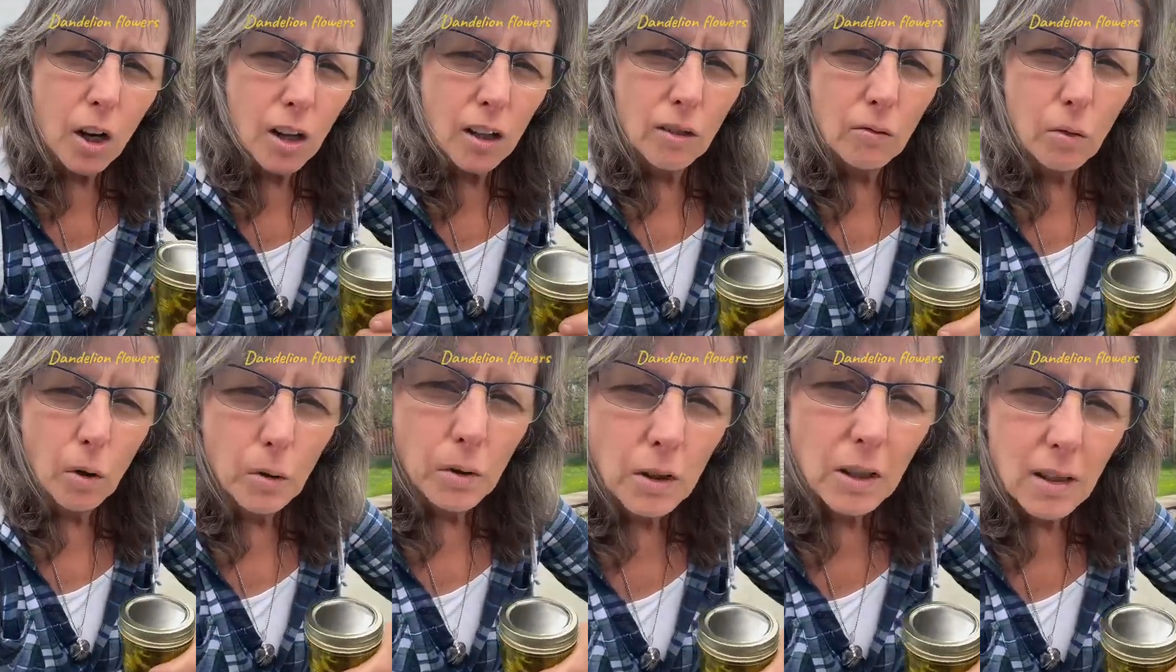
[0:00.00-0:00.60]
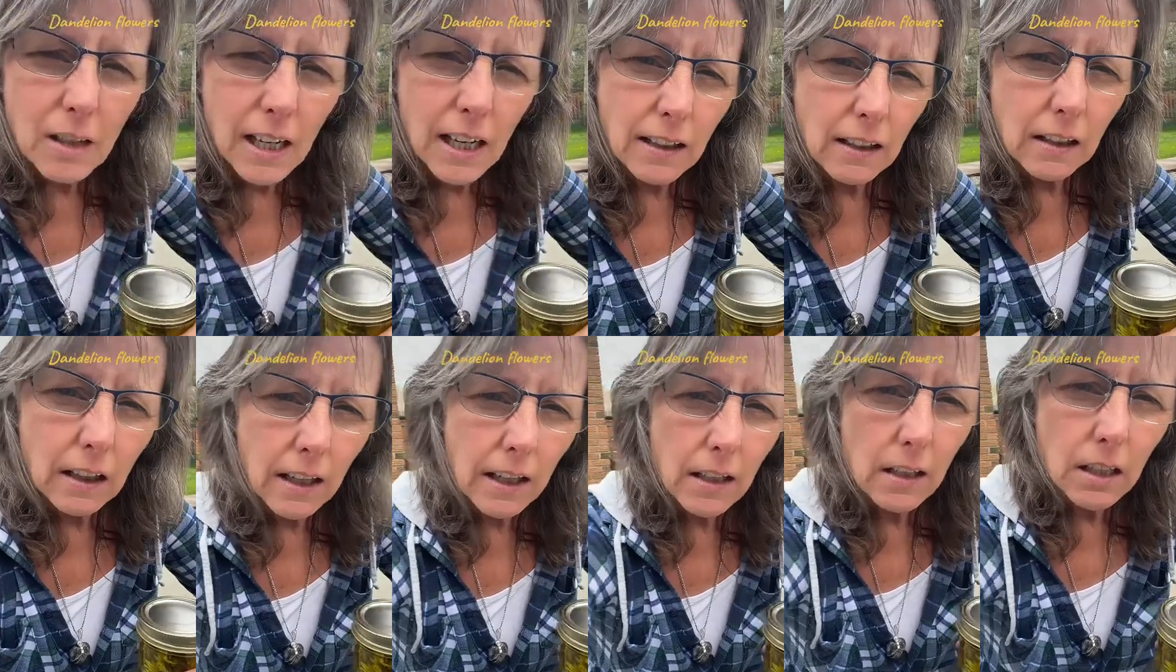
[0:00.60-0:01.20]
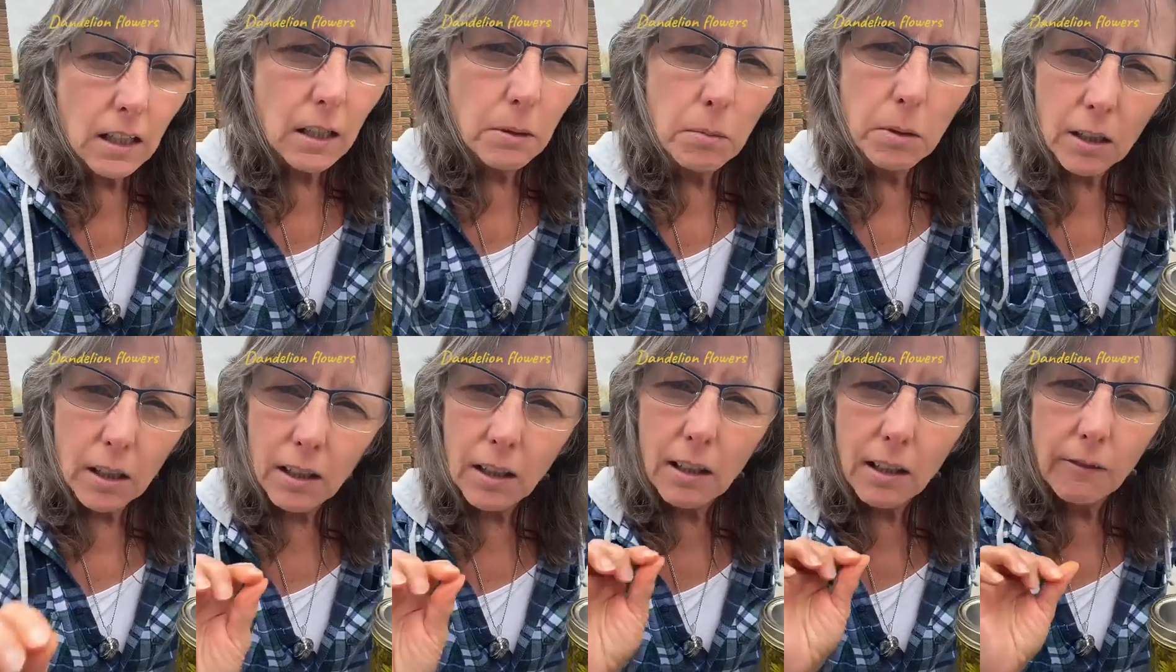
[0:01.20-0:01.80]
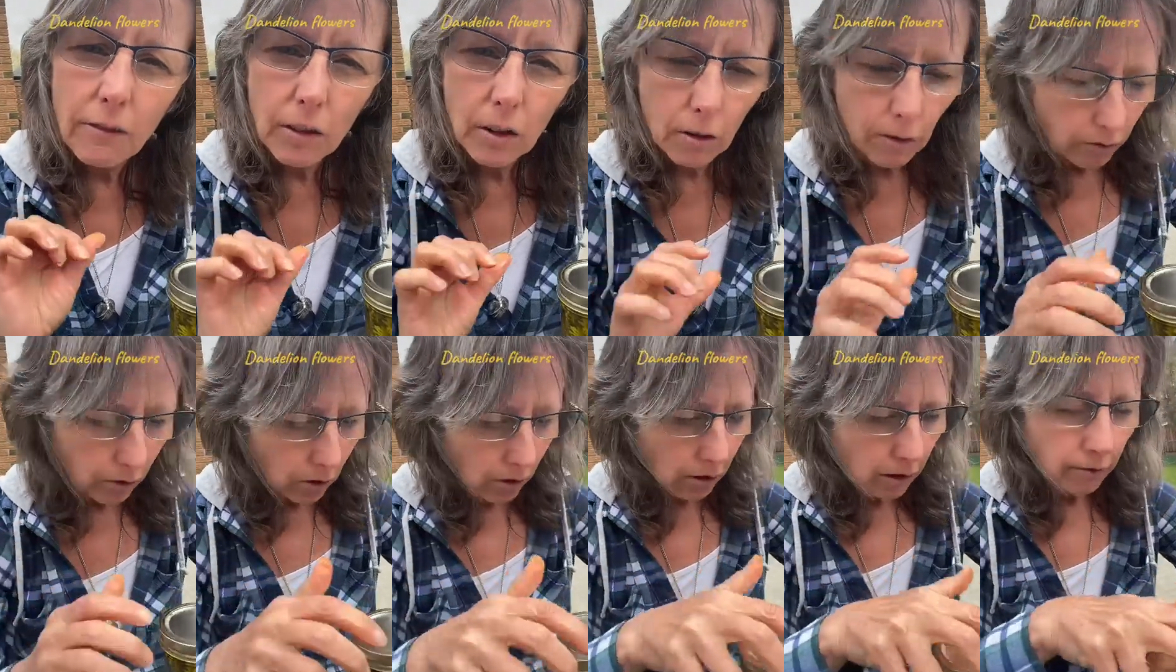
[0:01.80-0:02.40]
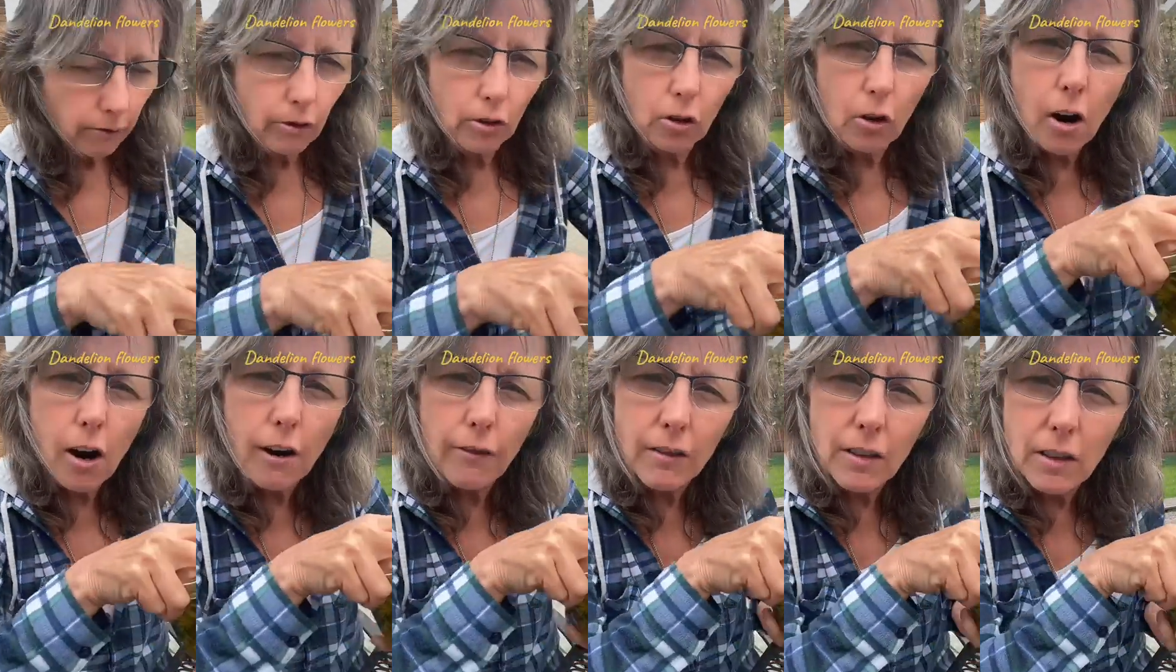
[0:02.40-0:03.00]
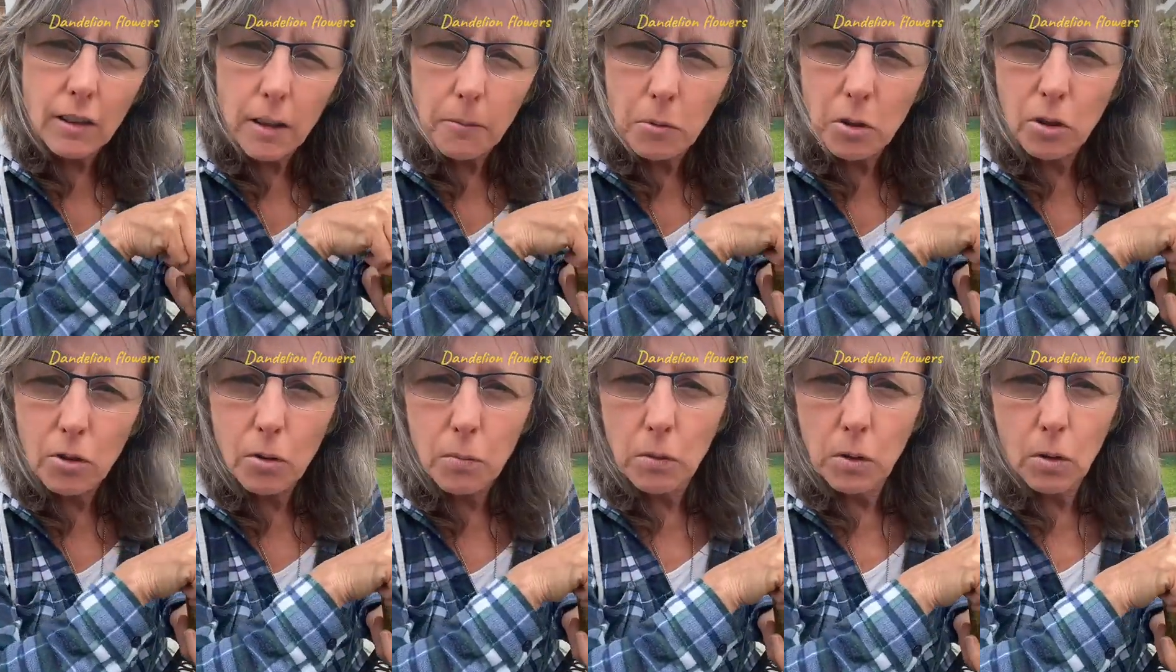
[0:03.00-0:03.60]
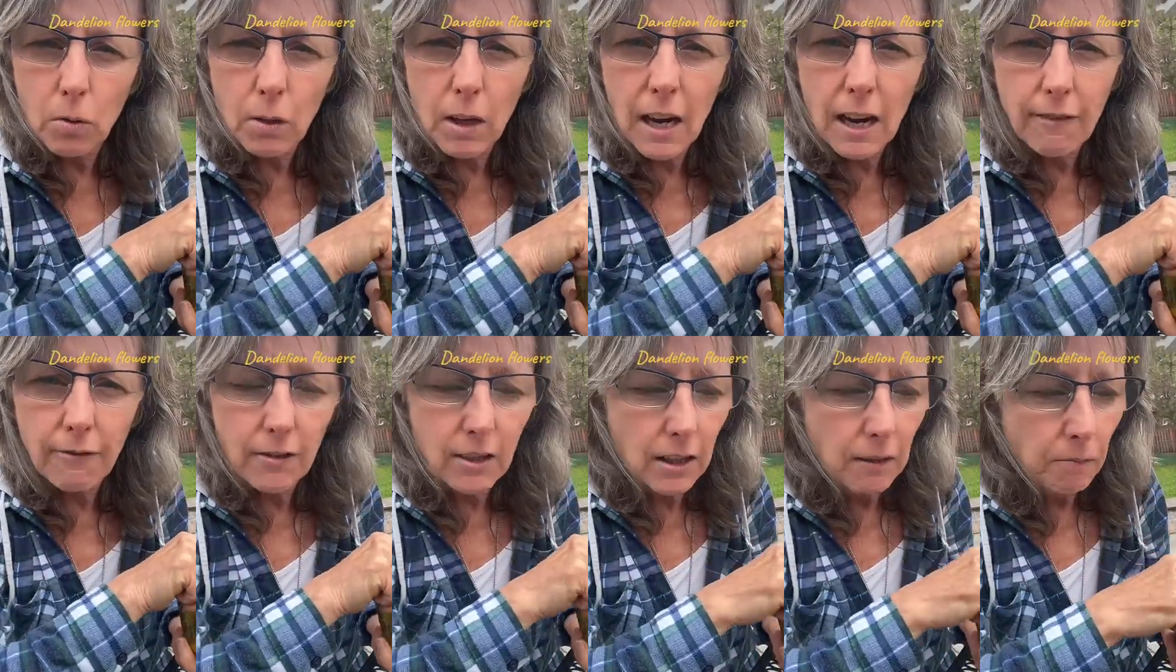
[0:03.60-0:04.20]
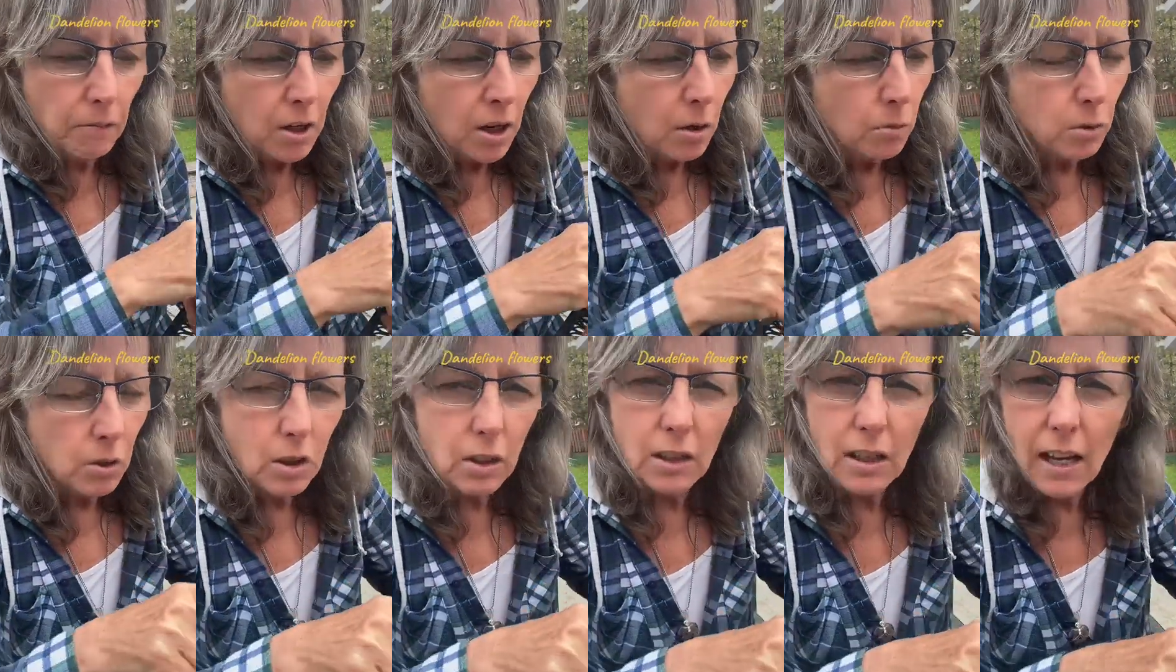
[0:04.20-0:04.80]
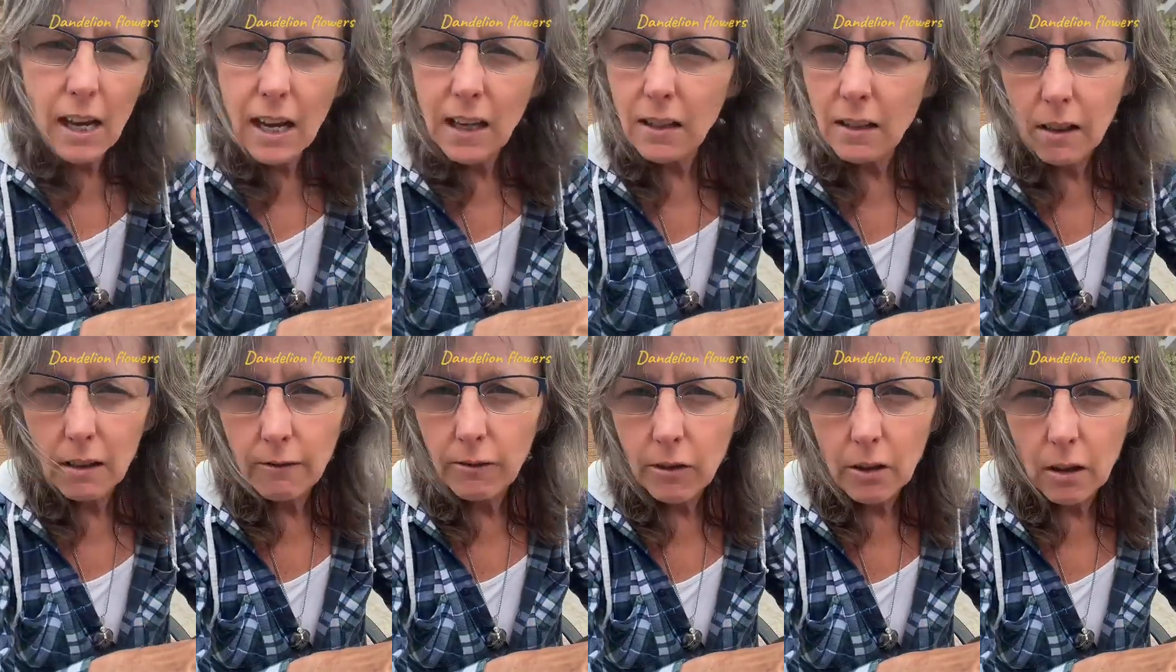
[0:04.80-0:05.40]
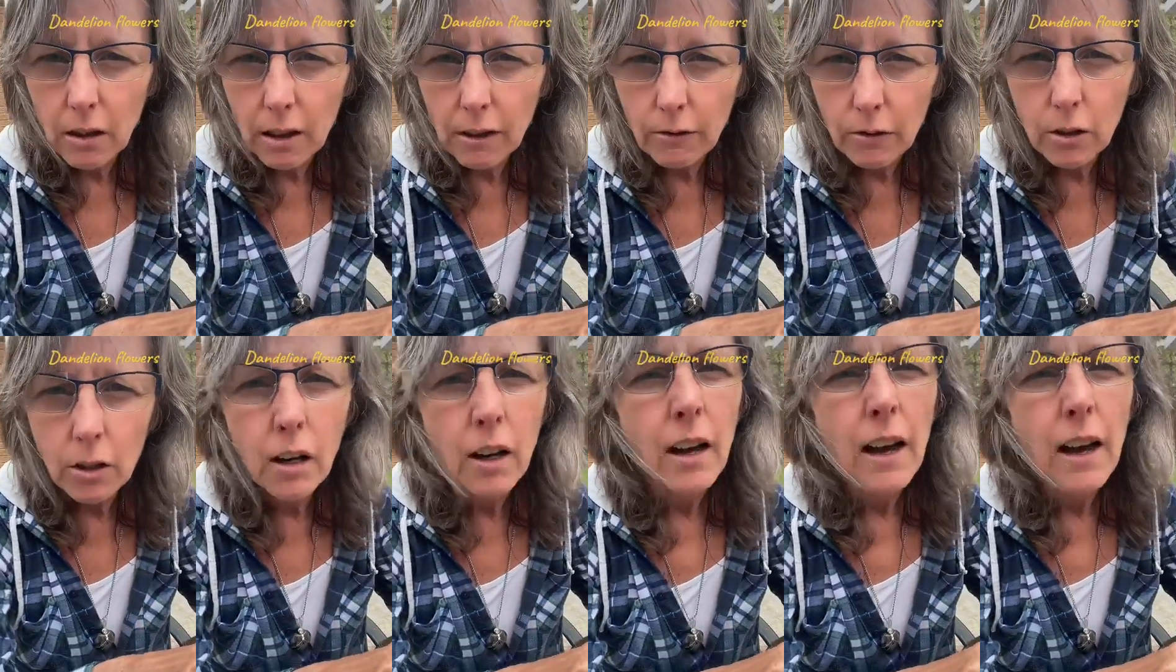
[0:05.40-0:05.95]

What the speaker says: roasted dandelion tea, but if you're looking for a coffee substitute with no caffeine, which is excellent for the liver,